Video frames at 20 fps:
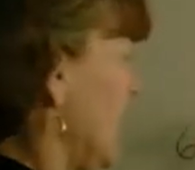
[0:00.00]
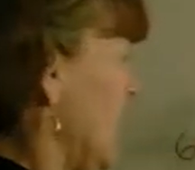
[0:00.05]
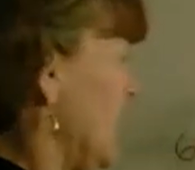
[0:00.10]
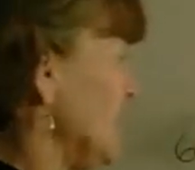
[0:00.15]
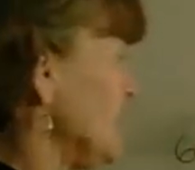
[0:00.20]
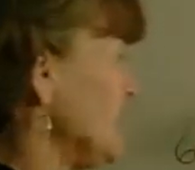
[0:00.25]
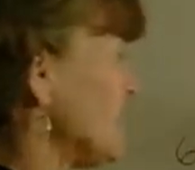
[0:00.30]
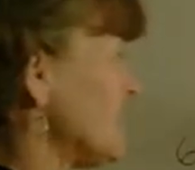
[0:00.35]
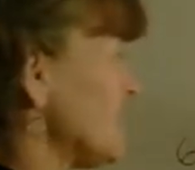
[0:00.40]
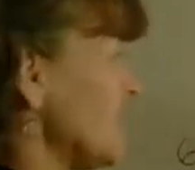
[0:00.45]
and
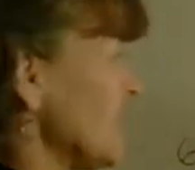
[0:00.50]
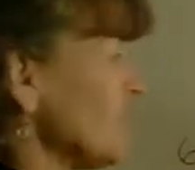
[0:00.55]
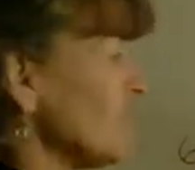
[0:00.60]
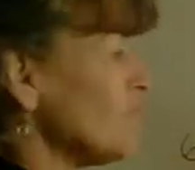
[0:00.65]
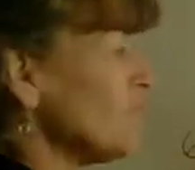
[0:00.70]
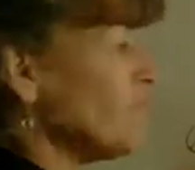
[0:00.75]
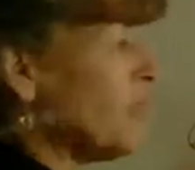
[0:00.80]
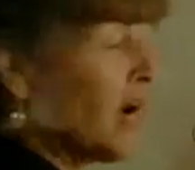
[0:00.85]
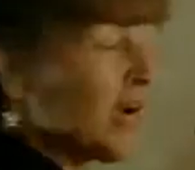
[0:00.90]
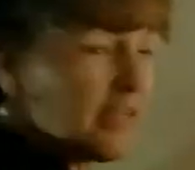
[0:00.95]
instead
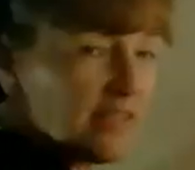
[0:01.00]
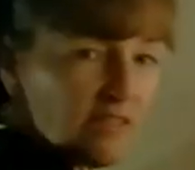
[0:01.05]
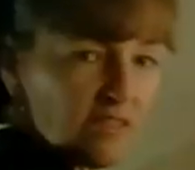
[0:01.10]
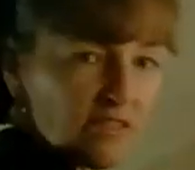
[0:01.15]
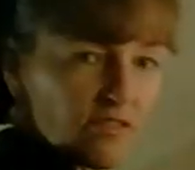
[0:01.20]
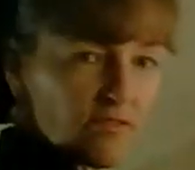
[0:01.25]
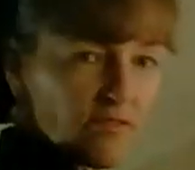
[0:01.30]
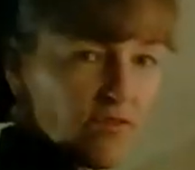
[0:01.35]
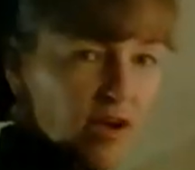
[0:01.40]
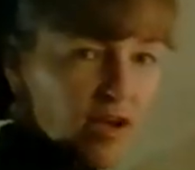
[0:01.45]
of
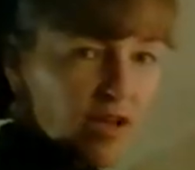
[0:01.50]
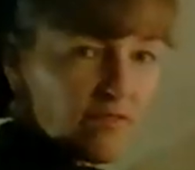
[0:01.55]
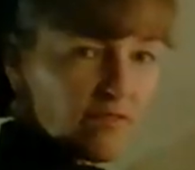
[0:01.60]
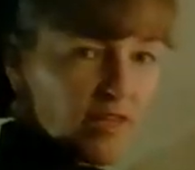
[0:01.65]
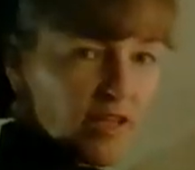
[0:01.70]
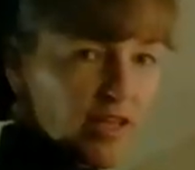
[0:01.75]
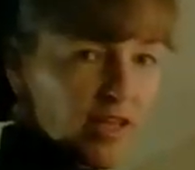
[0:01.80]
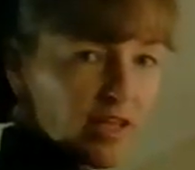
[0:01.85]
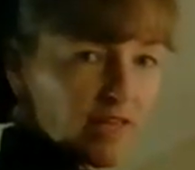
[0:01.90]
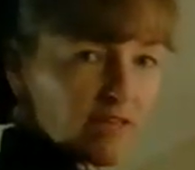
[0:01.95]
minus
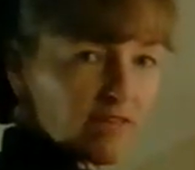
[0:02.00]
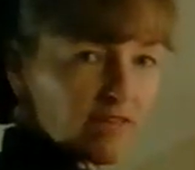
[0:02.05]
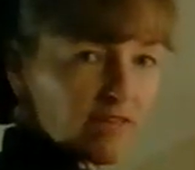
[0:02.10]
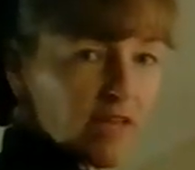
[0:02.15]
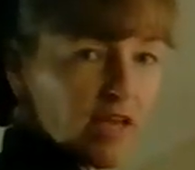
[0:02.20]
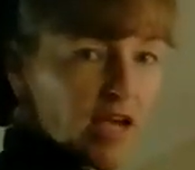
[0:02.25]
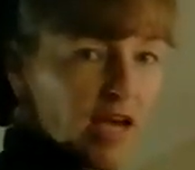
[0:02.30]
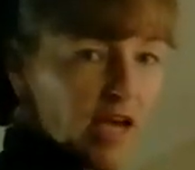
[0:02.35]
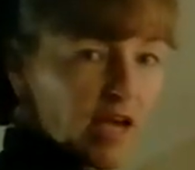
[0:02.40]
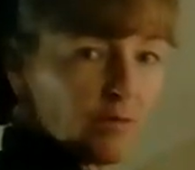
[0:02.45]
5x,
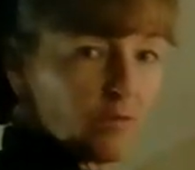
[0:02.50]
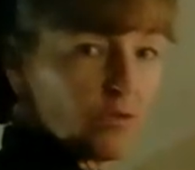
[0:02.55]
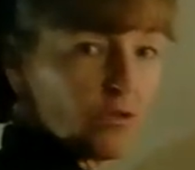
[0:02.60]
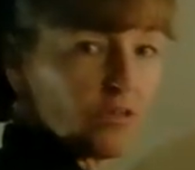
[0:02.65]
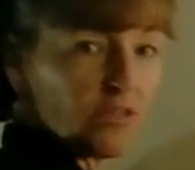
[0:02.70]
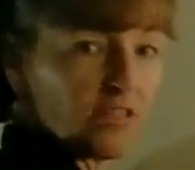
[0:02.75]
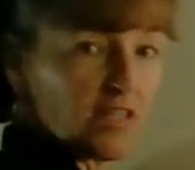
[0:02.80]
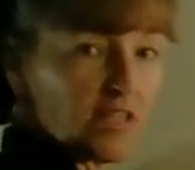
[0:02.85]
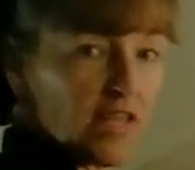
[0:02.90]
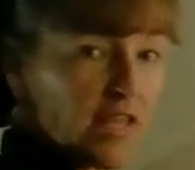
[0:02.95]
I'm
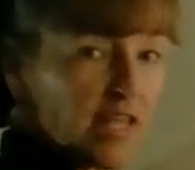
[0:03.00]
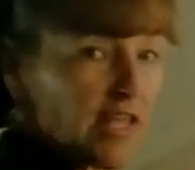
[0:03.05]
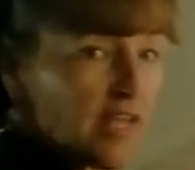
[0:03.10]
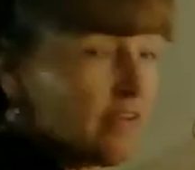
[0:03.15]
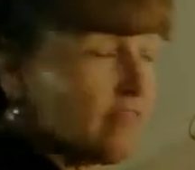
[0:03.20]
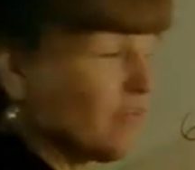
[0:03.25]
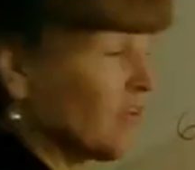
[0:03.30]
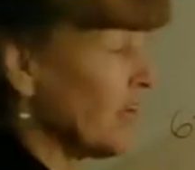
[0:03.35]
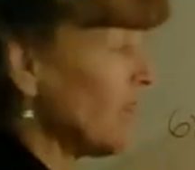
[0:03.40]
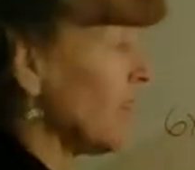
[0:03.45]
going to
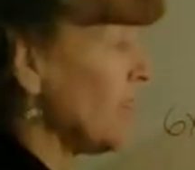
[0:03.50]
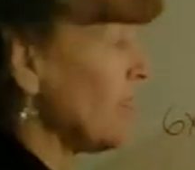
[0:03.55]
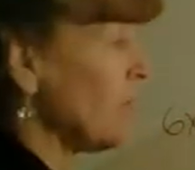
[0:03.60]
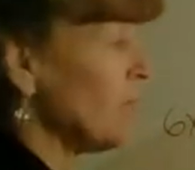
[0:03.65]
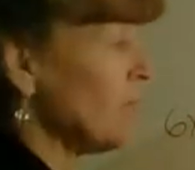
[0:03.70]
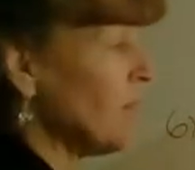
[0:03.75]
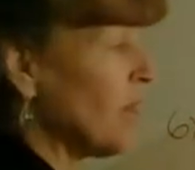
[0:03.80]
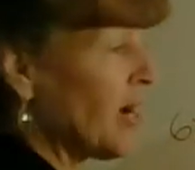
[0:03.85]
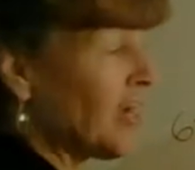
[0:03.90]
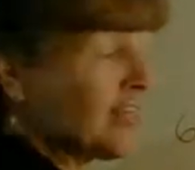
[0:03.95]
have
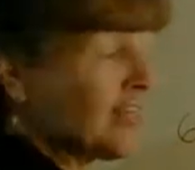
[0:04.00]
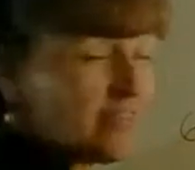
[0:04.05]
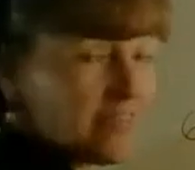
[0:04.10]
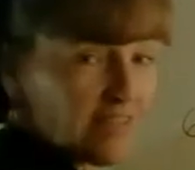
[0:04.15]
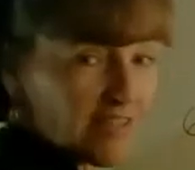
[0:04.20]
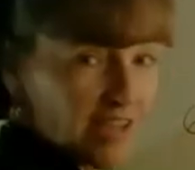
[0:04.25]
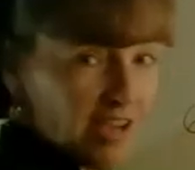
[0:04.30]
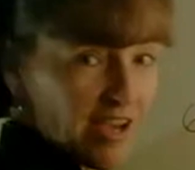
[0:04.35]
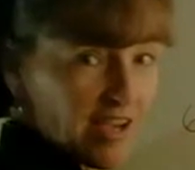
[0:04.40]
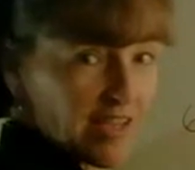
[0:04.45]

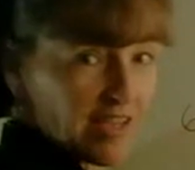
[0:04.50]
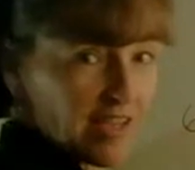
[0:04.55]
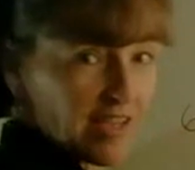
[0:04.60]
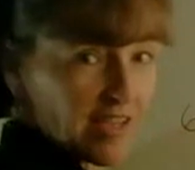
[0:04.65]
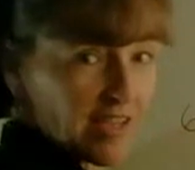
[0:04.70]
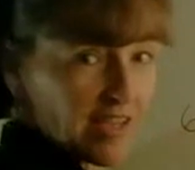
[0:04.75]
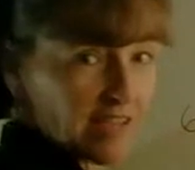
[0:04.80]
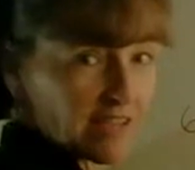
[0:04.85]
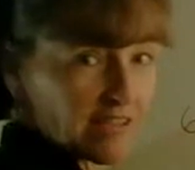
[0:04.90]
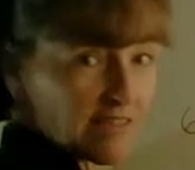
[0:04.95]
minus
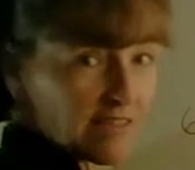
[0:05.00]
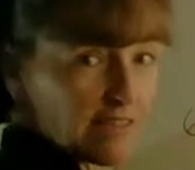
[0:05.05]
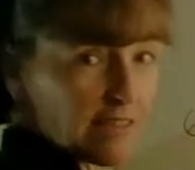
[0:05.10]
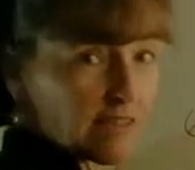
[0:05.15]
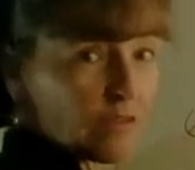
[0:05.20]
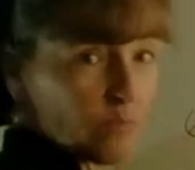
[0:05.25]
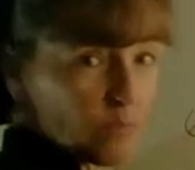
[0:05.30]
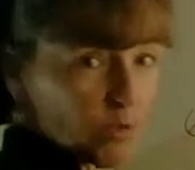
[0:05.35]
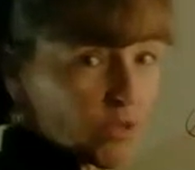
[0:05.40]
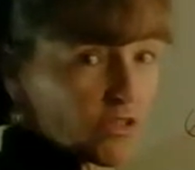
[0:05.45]
9x
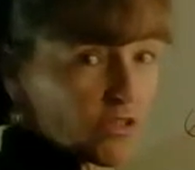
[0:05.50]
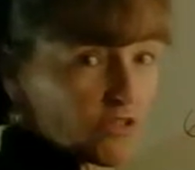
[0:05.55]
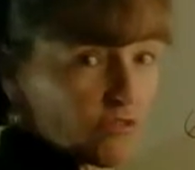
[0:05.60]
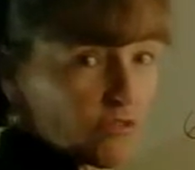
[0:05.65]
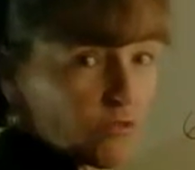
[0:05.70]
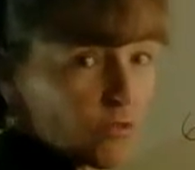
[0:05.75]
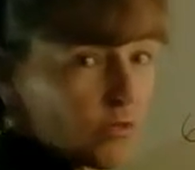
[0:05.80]
plus